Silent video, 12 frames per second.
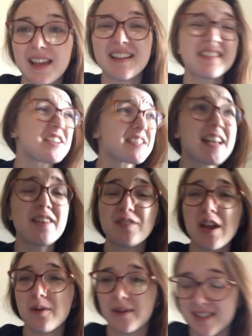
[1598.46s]
just out of
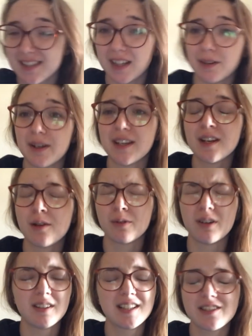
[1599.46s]
nowhere, suddenly went, you know
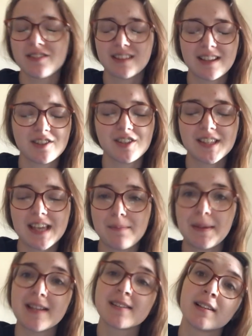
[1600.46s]
what, let's, let's just get
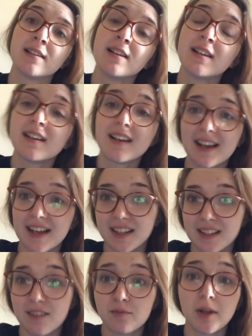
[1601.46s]
pizza
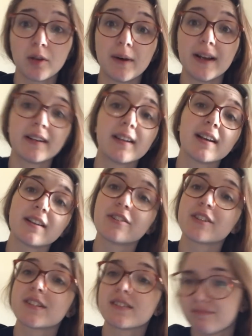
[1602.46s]
and have a bottle of wine and
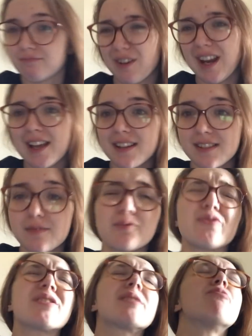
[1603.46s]
just relax. It was
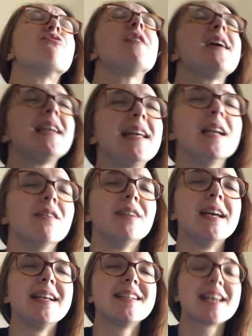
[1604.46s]
just really
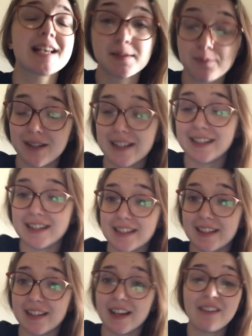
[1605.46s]
lovely, desperately
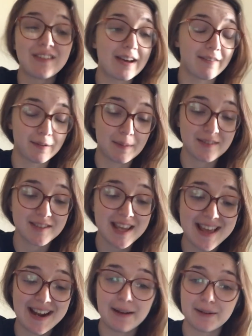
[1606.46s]
needed it. I've now had about
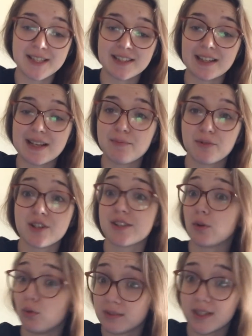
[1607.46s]
10 hours sleep, which is
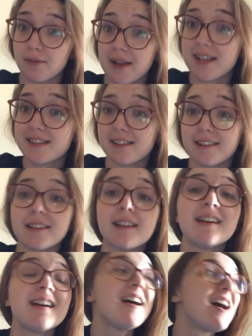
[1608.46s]
also excellent.
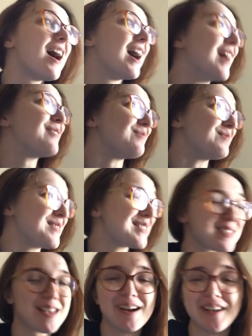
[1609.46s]
And
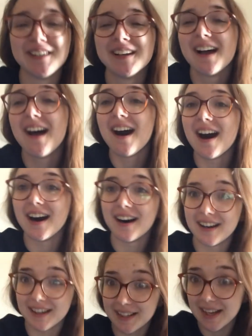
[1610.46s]
so
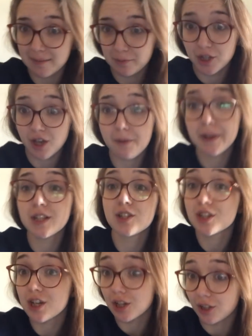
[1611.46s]
I am going
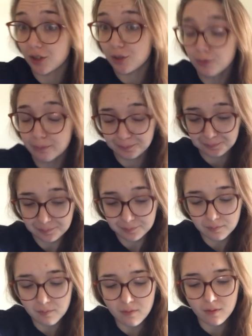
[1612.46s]
to,
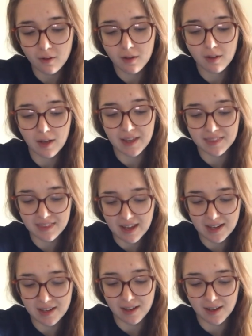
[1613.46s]
I
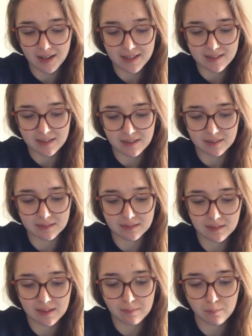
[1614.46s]
think either
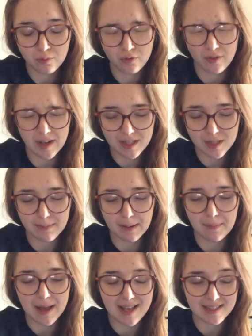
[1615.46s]
print my
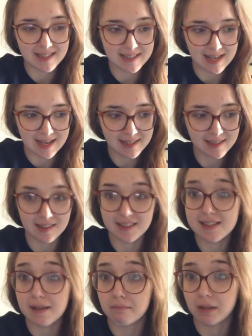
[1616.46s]
pattern test and
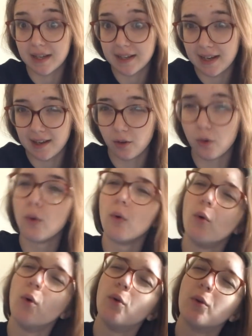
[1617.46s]
assemble it now
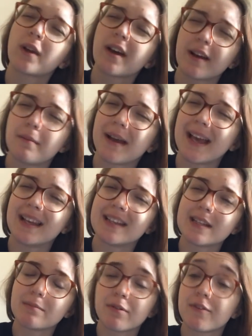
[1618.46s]
or cut out my
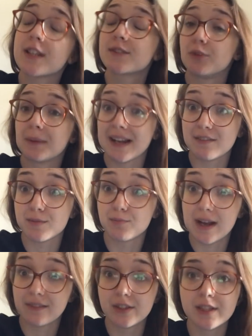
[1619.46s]
Elodie. But first of all, I'm gonna have some
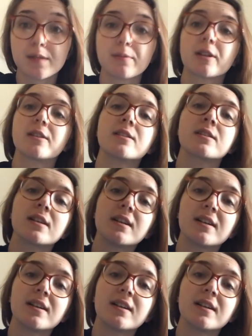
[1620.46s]
breakfast because